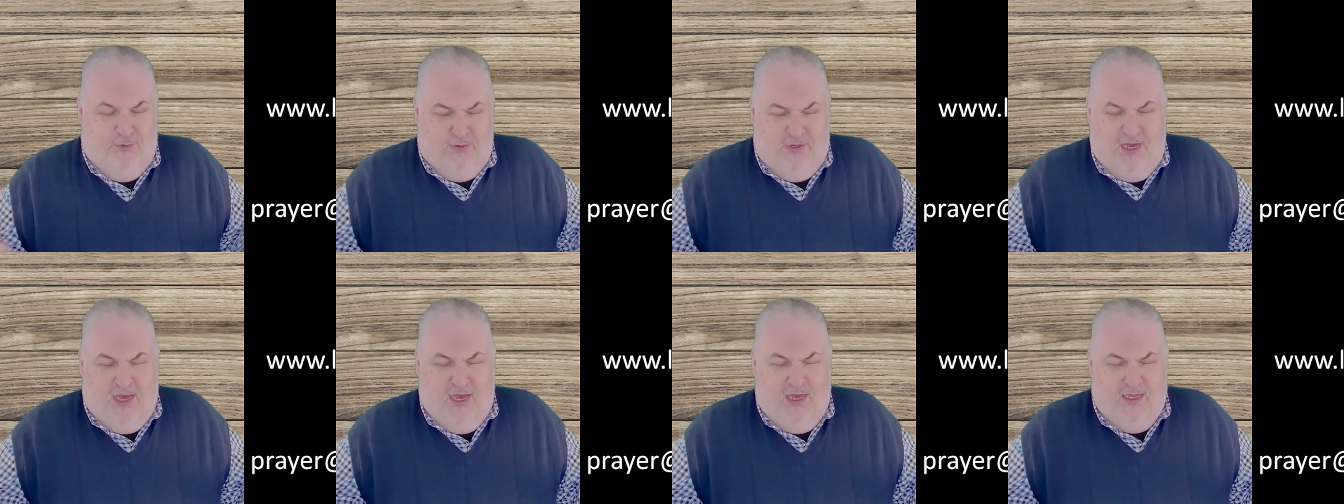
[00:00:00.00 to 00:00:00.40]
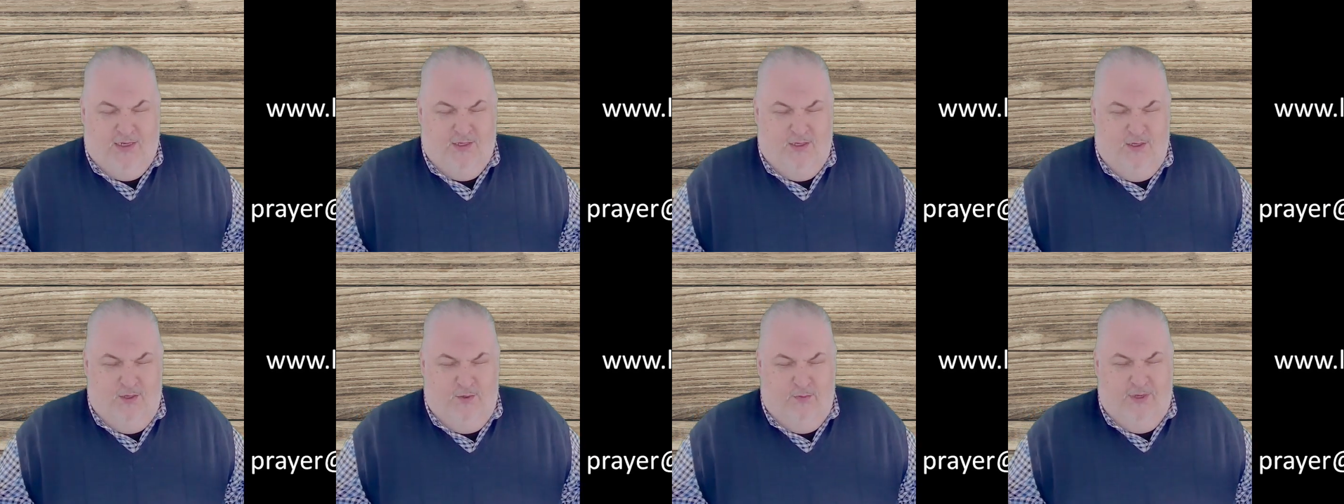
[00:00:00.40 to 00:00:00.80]
God,
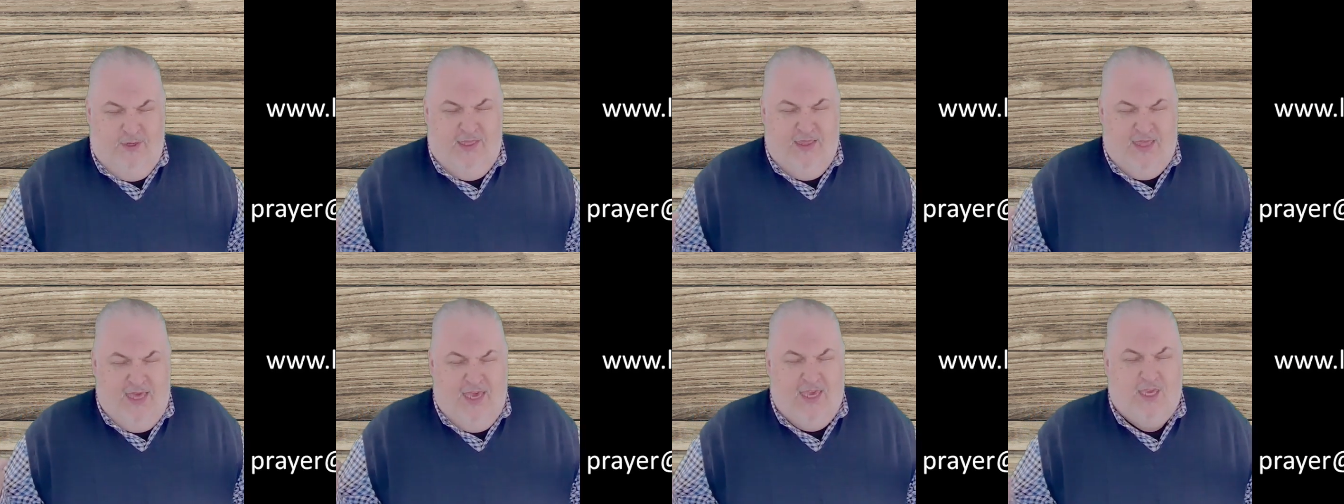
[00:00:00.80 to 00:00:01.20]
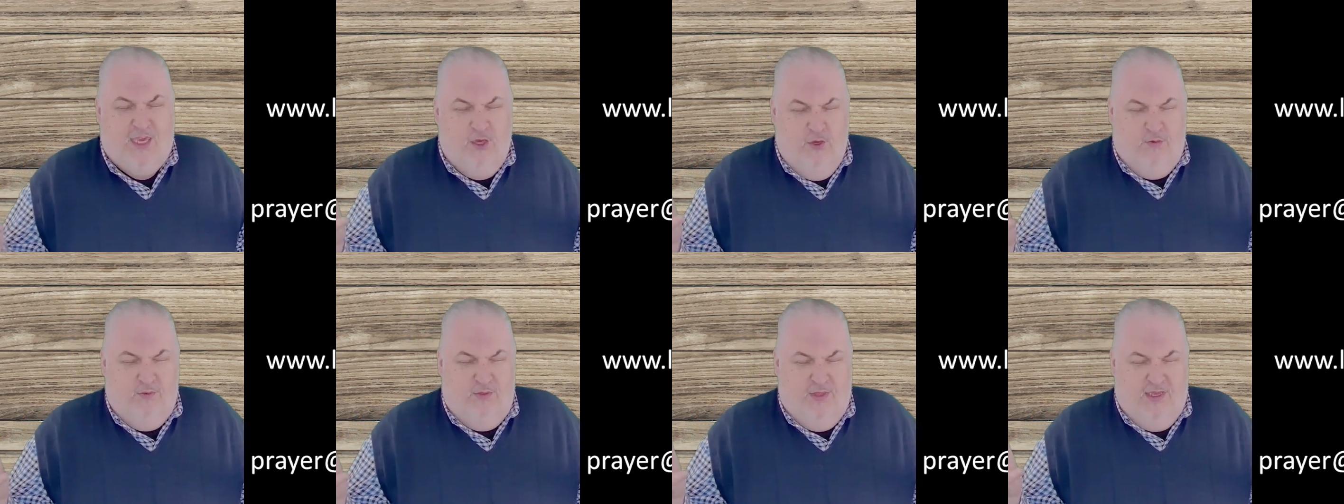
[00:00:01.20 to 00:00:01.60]
we thank
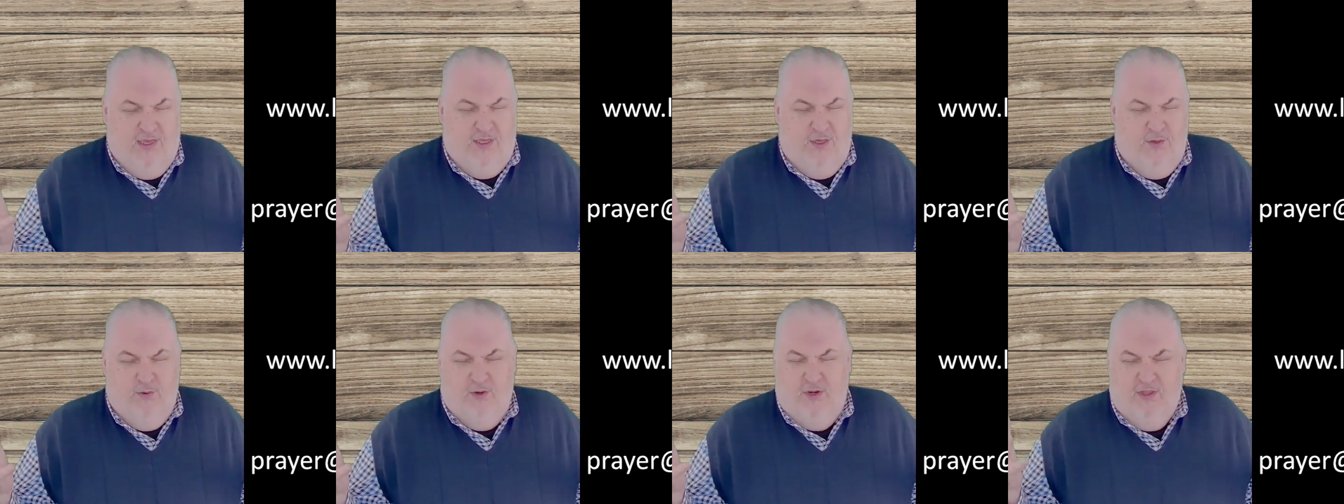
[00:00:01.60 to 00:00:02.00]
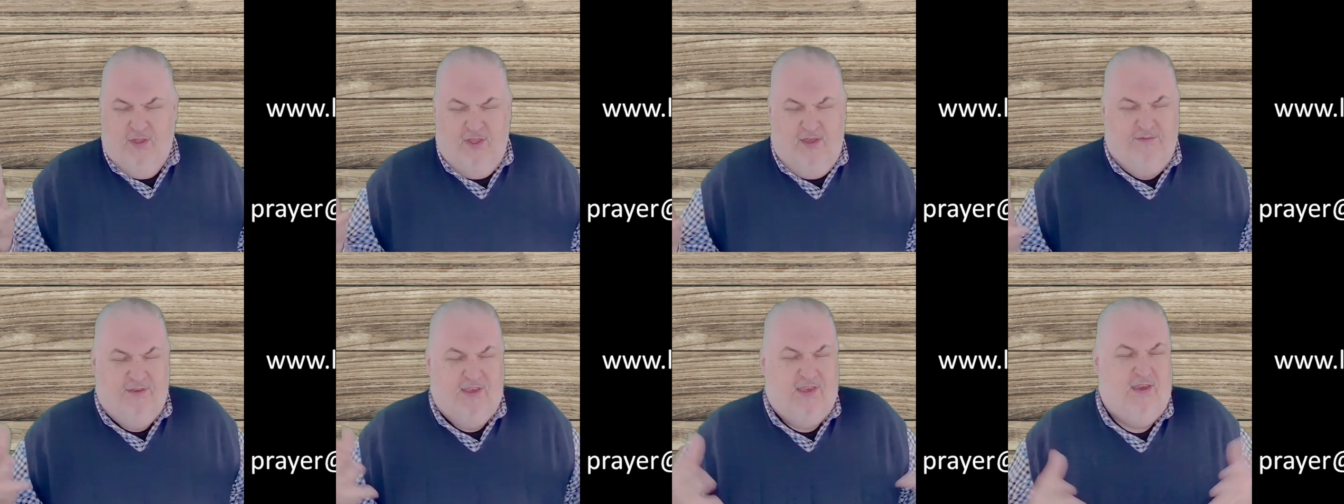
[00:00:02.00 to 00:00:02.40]
you that you are a
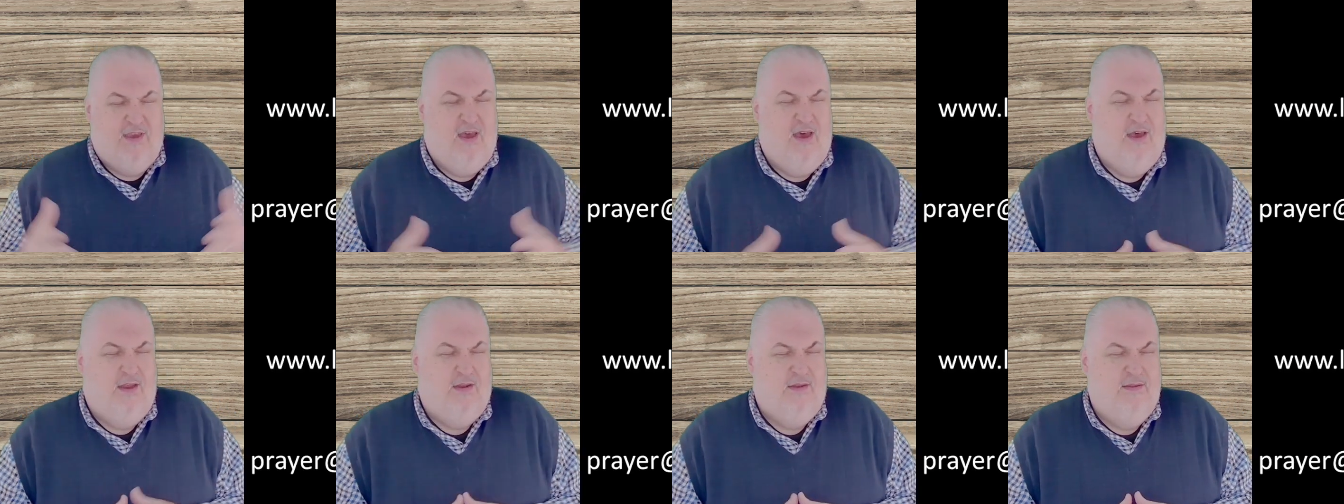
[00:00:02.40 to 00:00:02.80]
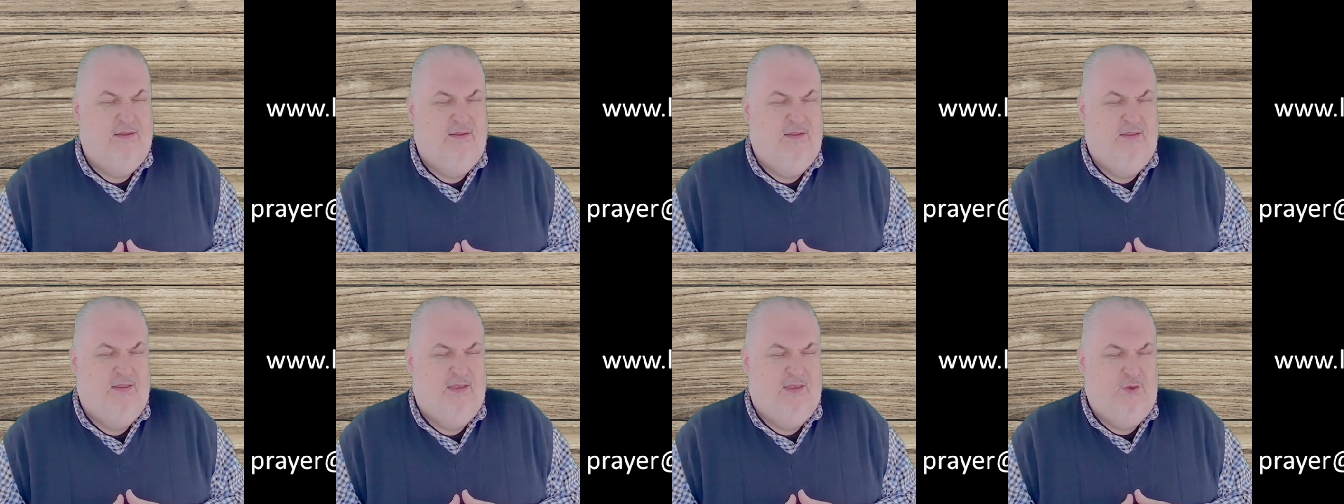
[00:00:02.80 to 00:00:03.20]
loving God,
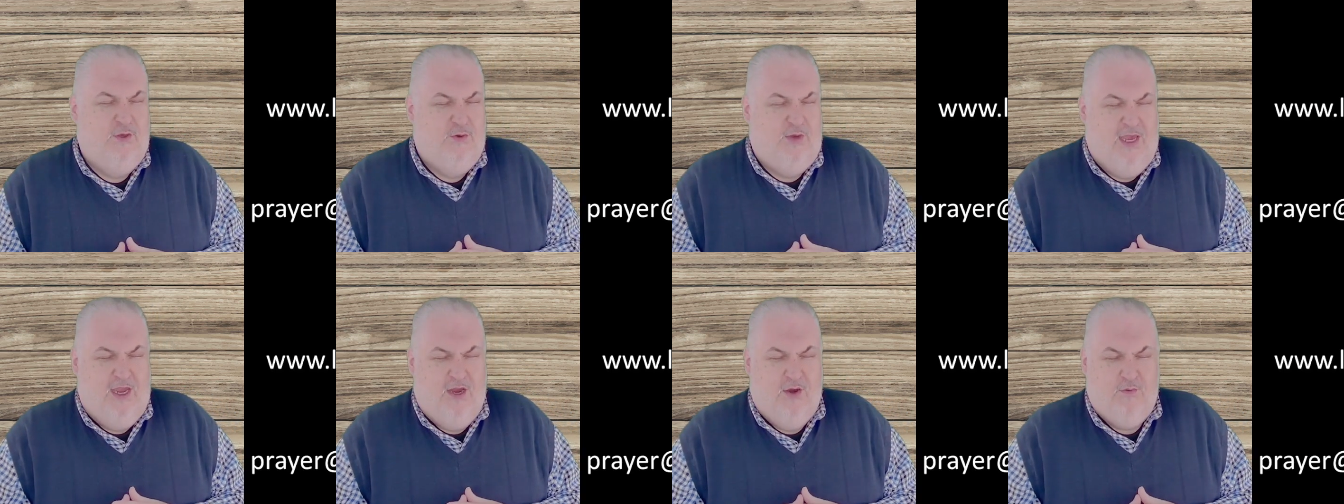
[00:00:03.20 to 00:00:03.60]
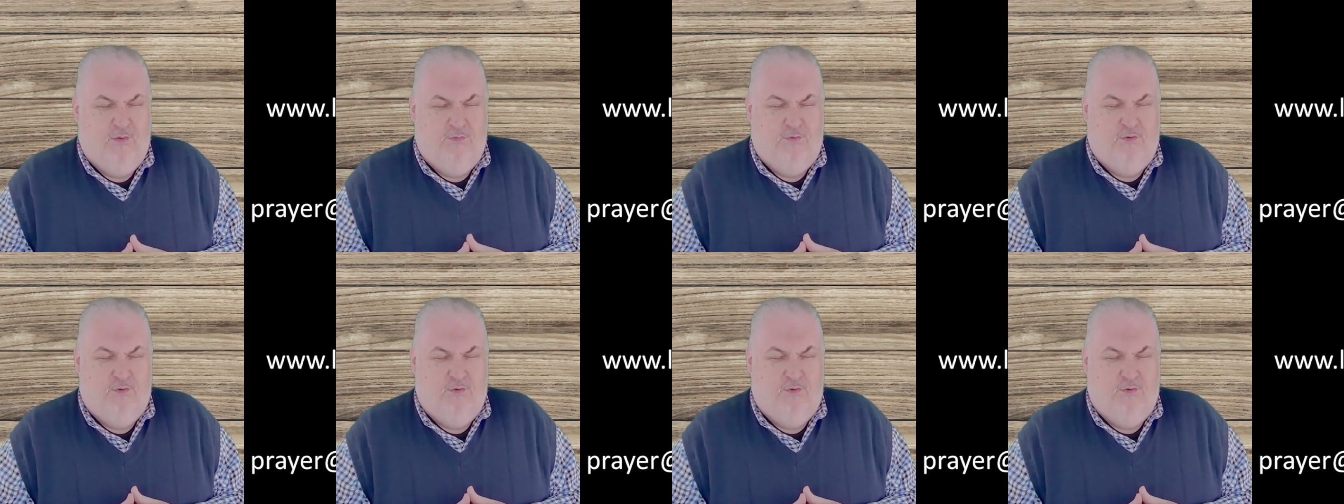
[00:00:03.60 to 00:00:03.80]
that you care for